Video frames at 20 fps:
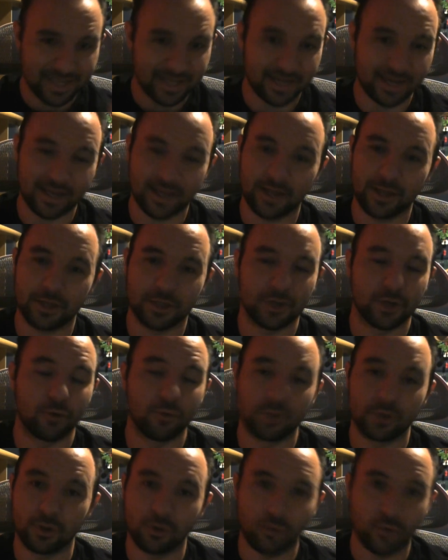Uh,
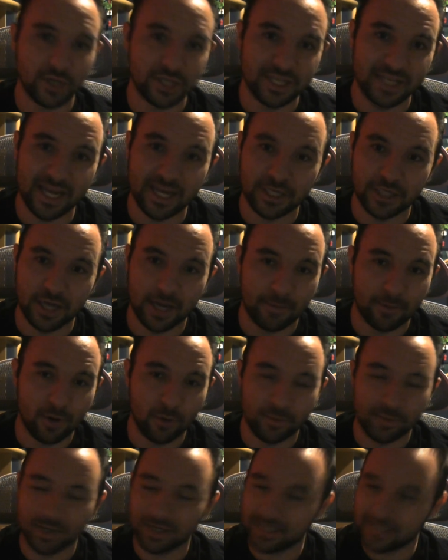don't don't quit your day job,
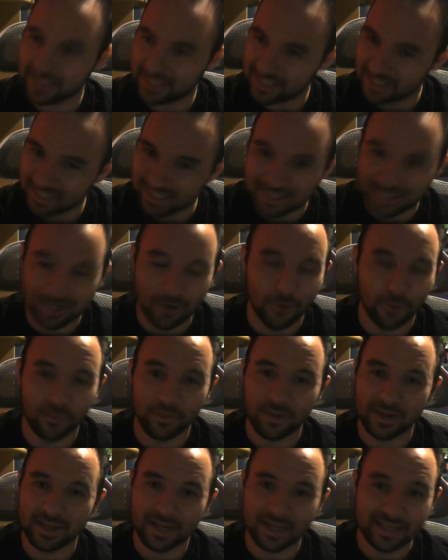homie. Just just
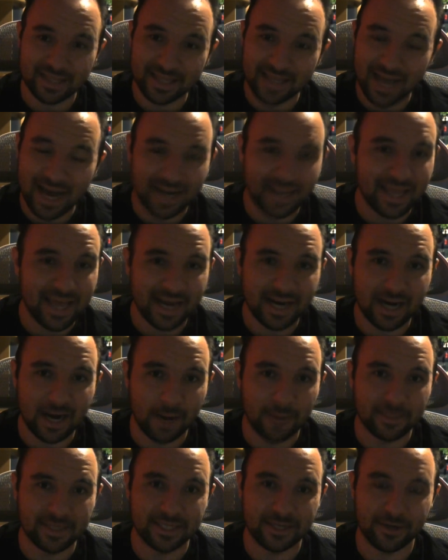don't. A lot of that
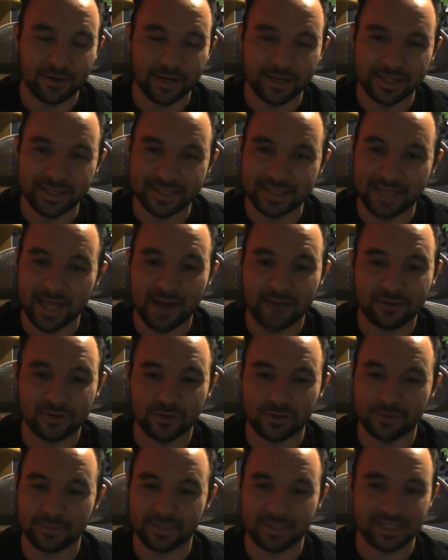commentary in these live
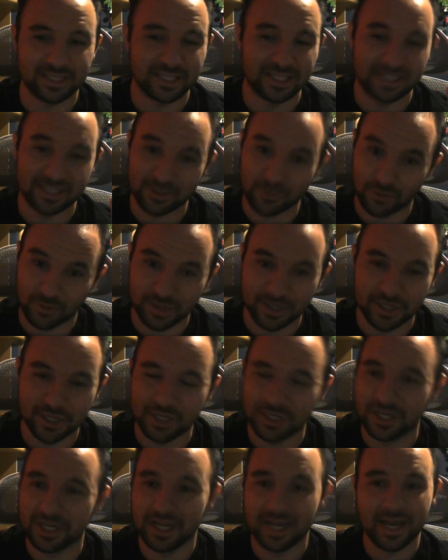streams is just
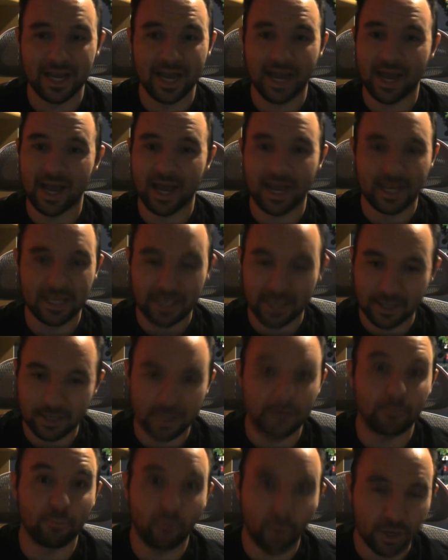cringe. Uh, y-
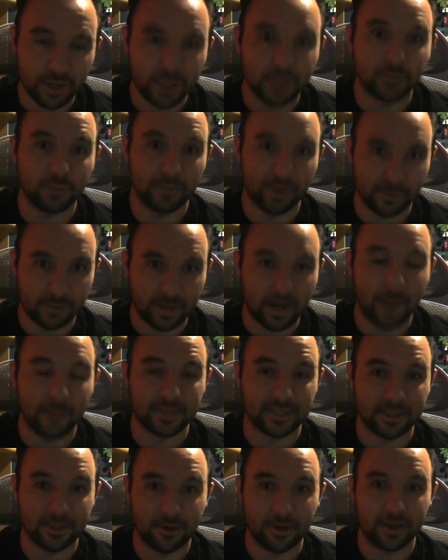your boy could do better
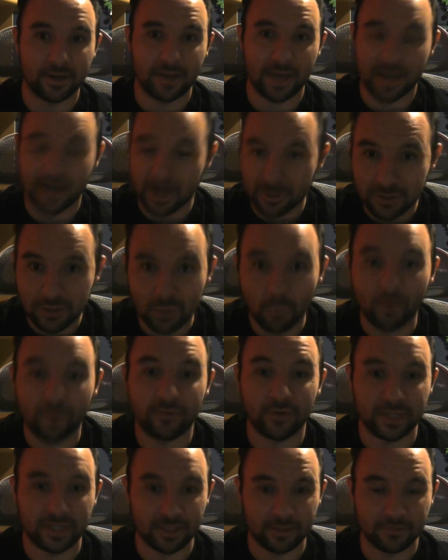commentary. And I used to work
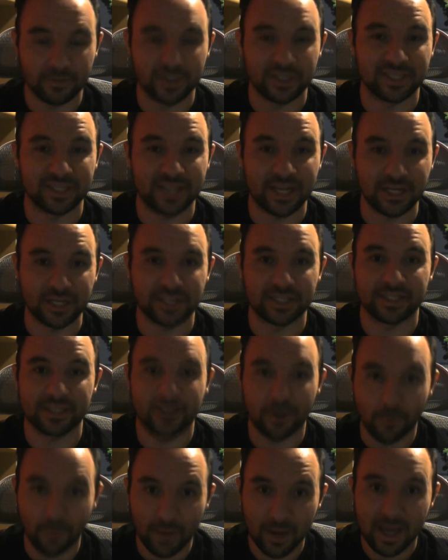for a television station,
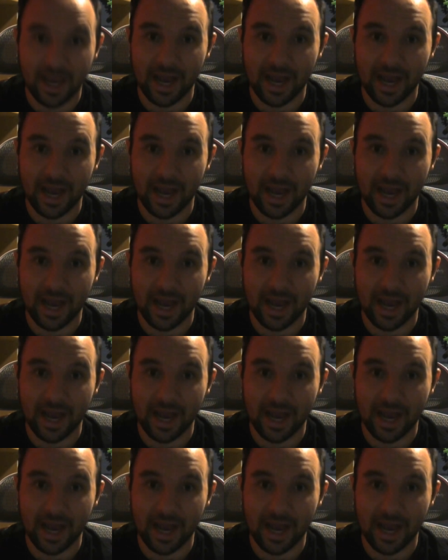so